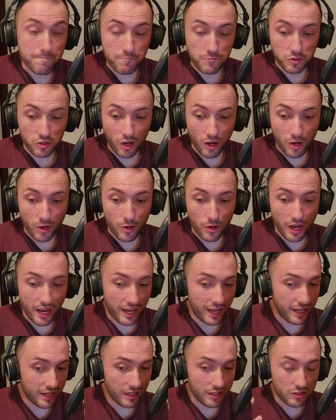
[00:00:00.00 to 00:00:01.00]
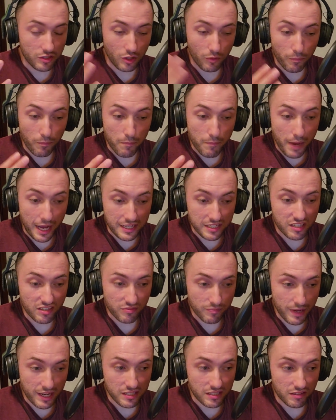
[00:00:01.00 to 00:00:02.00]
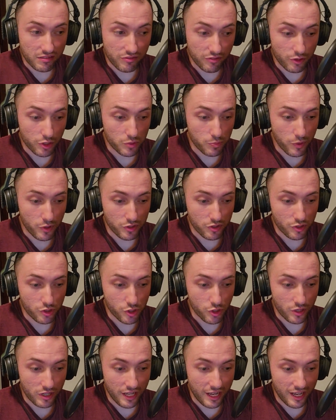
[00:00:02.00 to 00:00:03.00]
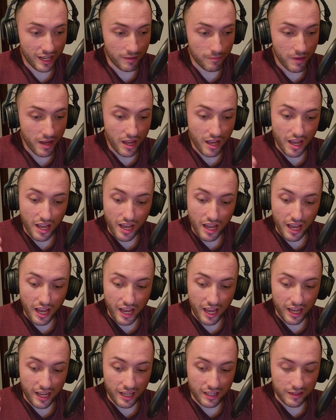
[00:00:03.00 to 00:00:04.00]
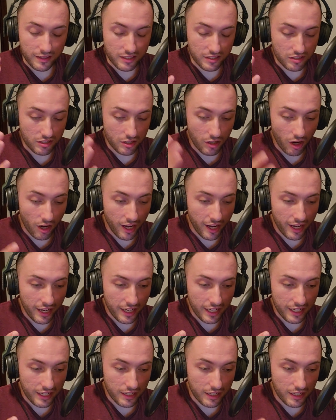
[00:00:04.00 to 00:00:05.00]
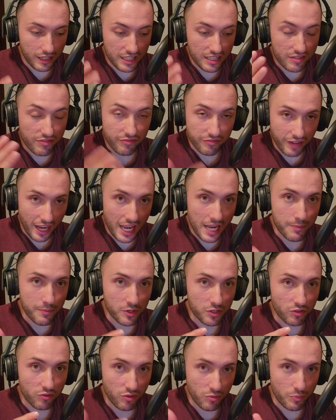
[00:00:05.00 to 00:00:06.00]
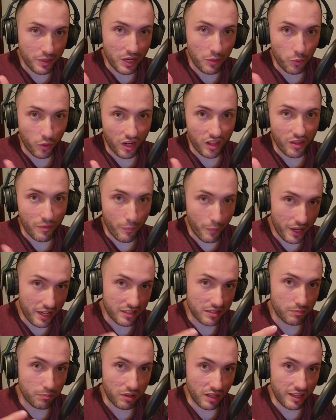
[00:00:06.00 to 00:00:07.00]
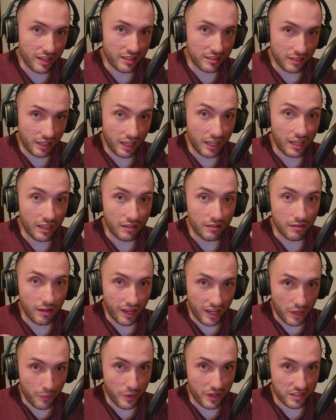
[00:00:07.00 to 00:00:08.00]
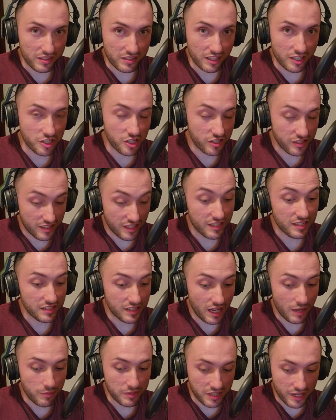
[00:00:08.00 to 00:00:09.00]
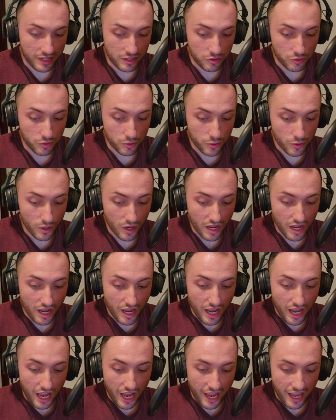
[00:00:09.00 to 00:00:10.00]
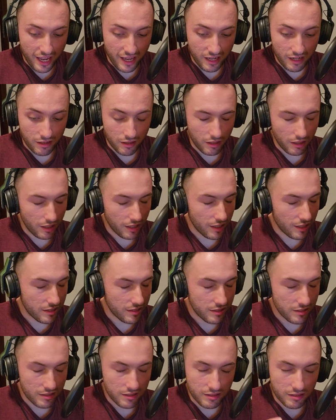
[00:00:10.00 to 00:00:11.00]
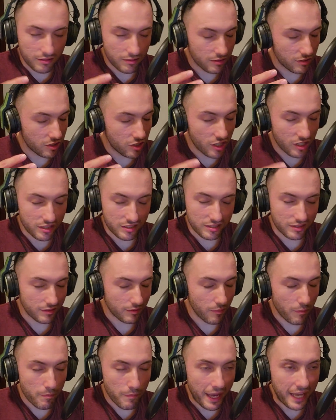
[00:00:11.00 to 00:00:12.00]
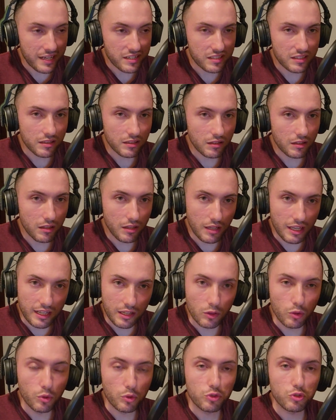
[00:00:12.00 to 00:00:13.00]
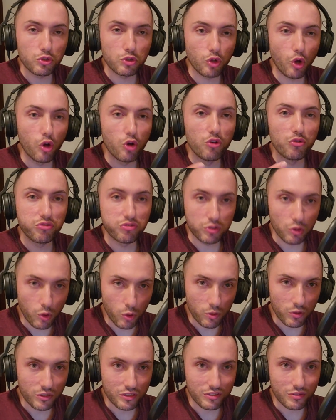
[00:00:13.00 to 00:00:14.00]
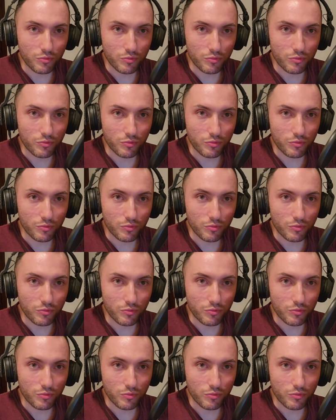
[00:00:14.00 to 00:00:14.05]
So, and it's a massive first-person shooter game. And this guy, he's famous for being one of the best players in Apex Legends, and his name is Asu. And he just makes it look so flawless